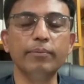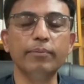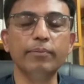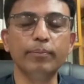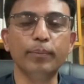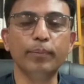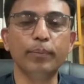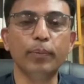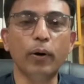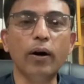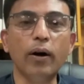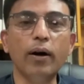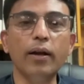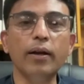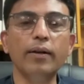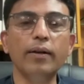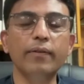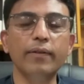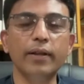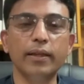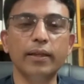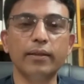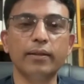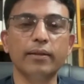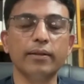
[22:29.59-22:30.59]

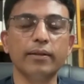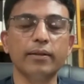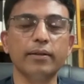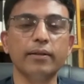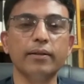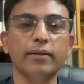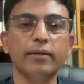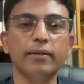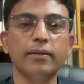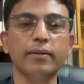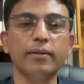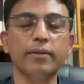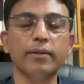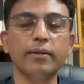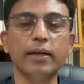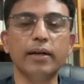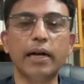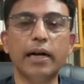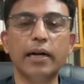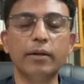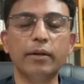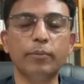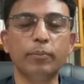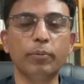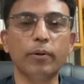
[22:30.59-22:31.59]
born with
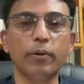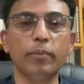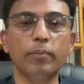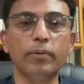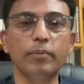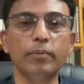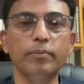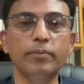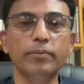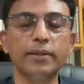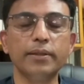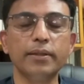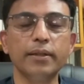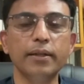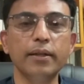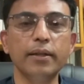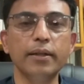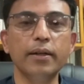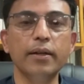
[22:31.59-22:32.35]
heart problems.